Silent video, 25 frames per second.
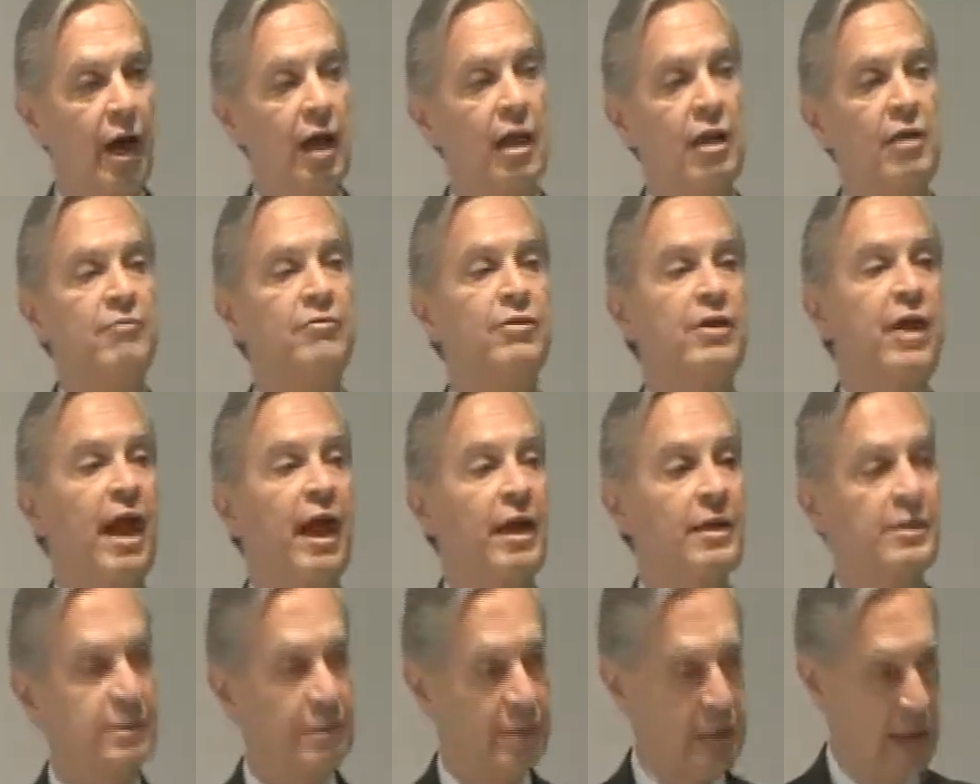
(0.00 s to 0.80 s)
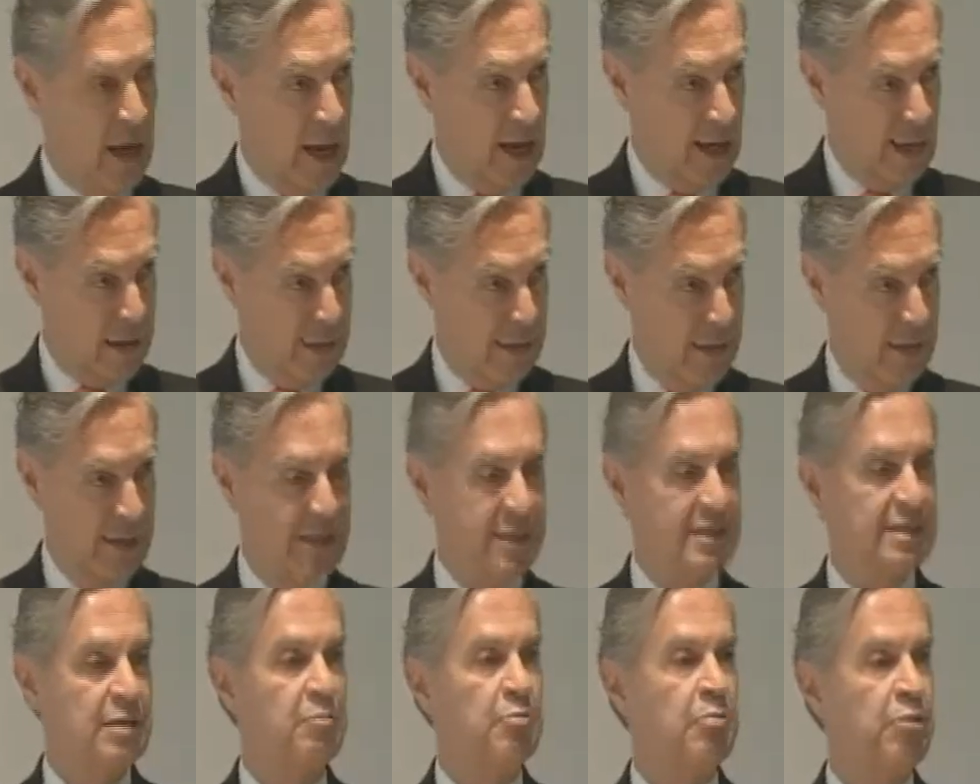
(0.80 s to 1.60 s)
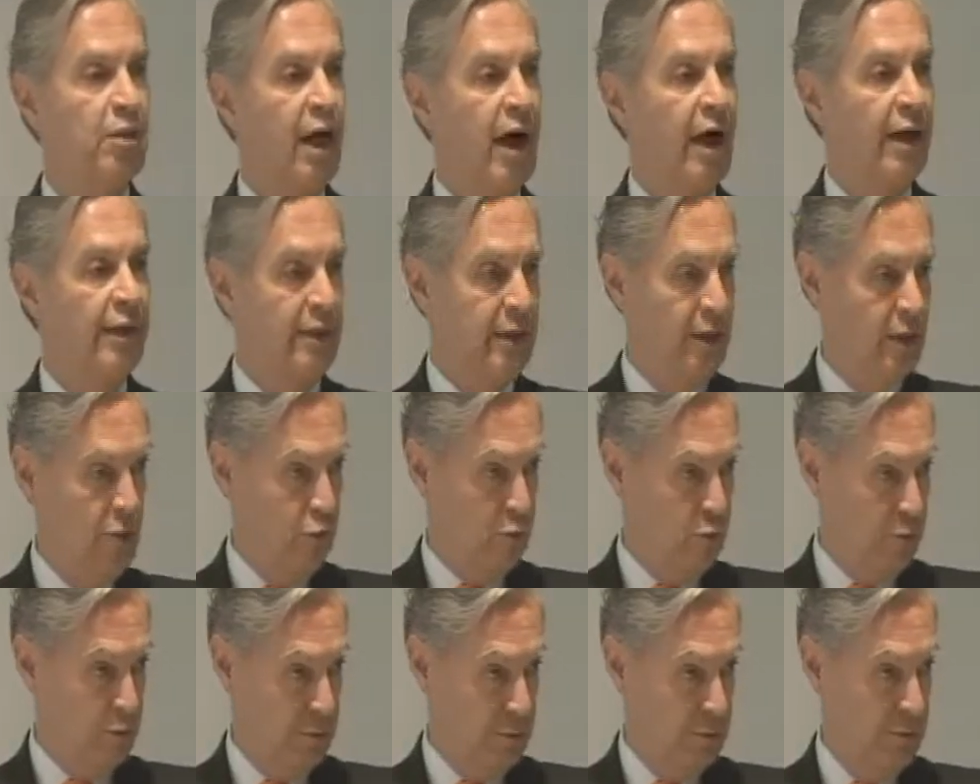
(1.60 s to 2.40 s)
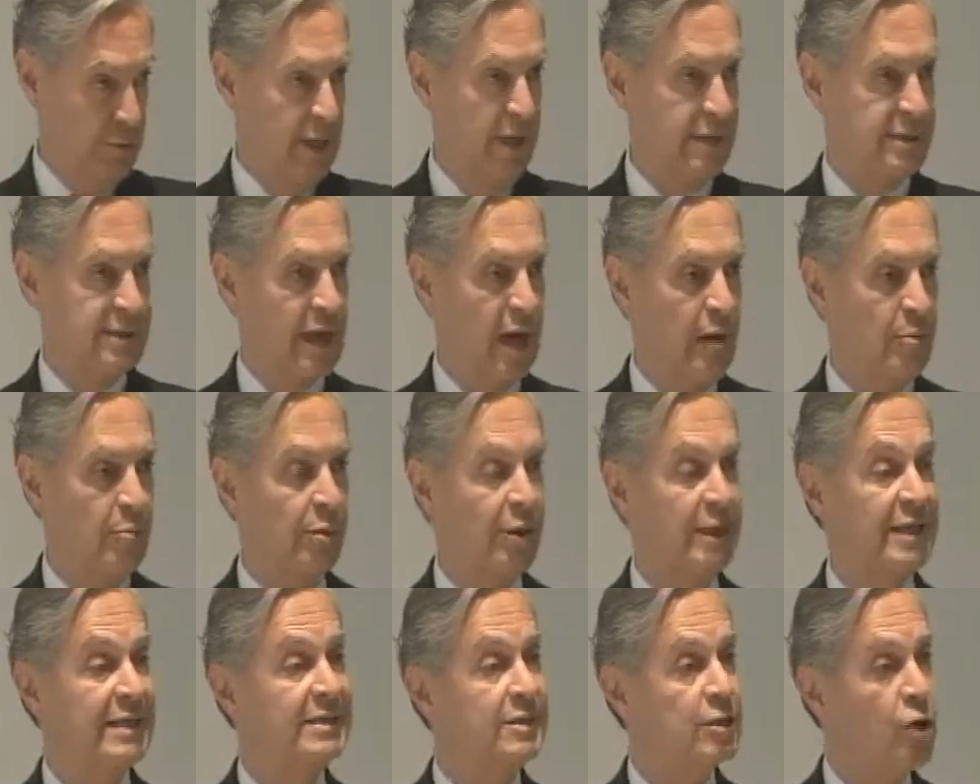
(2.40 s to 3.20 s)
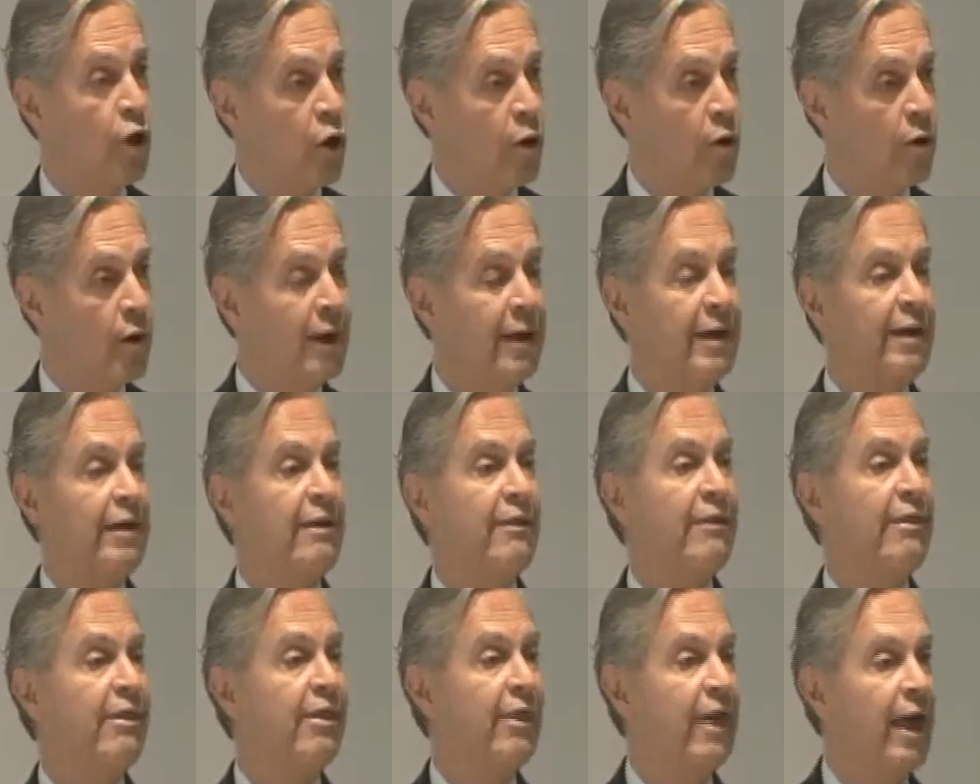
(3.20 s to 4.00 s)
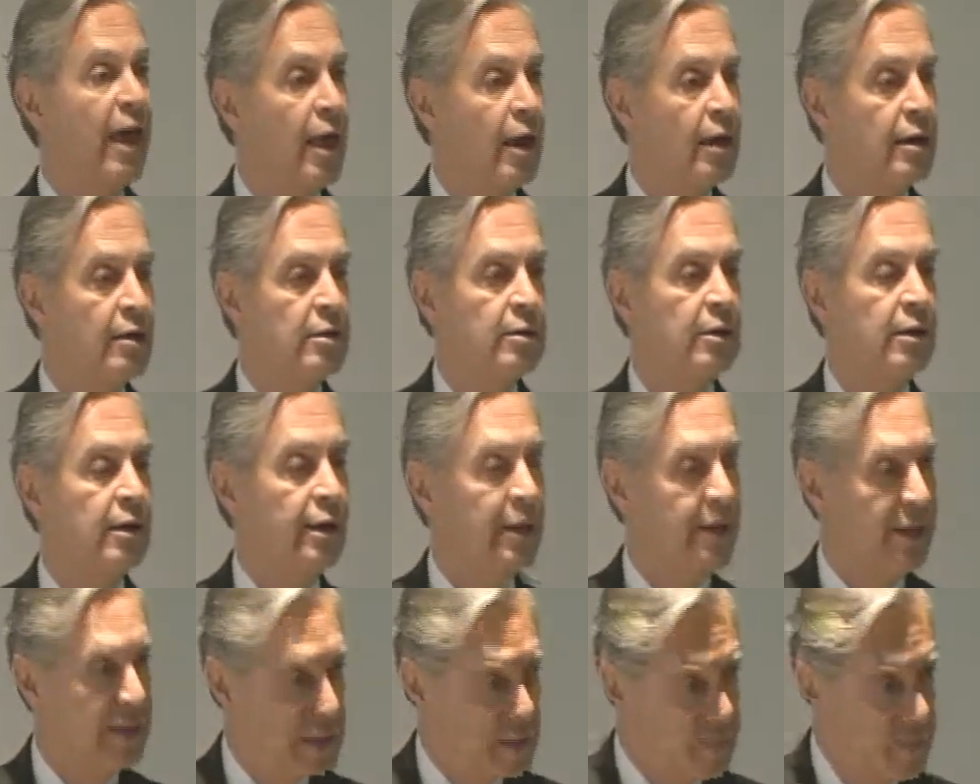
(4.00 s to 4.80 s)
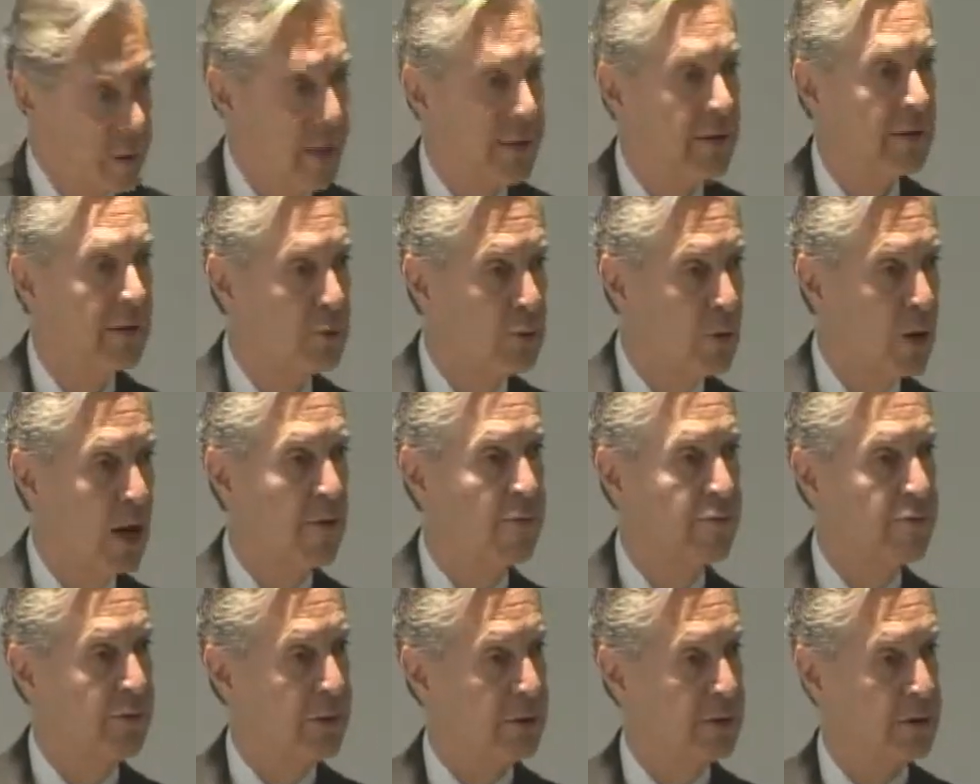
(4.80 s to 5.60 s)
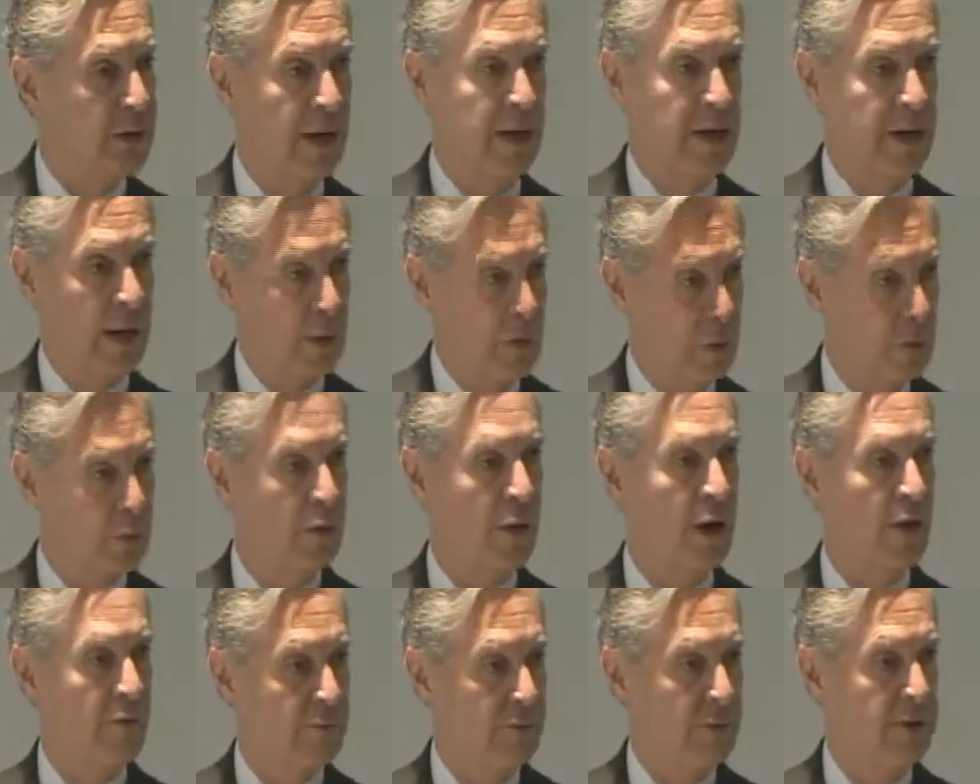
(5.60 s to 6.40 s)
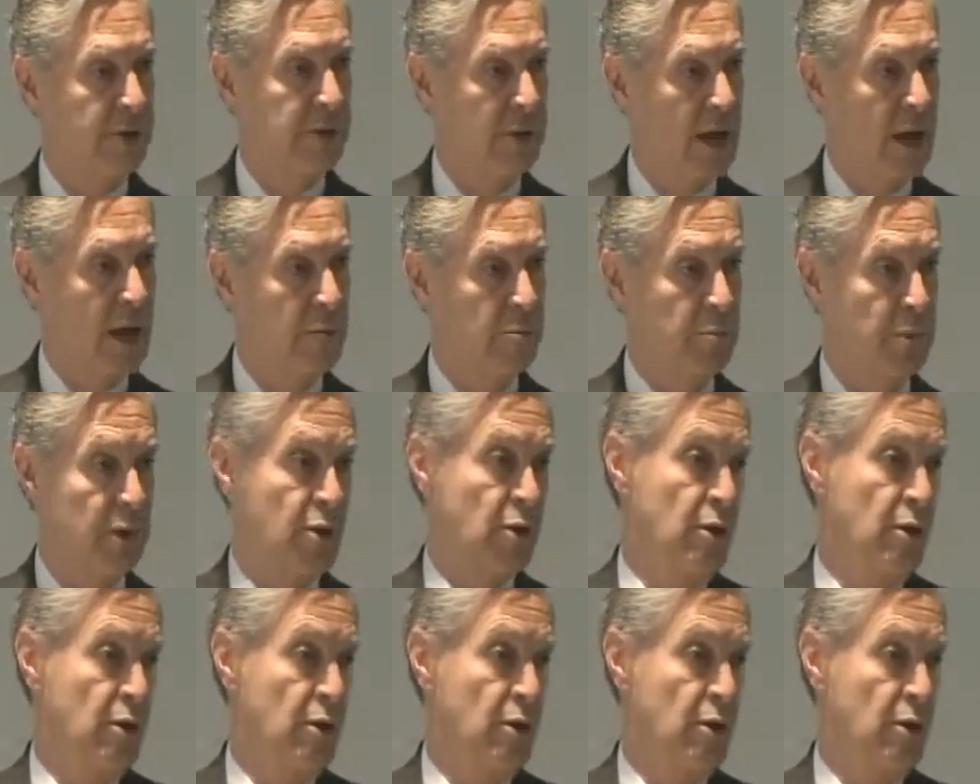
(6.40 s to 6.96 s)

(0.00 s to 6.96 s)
And if the answer, as it is implied in your example, is no, then it is better to have free trade than not to have free trade.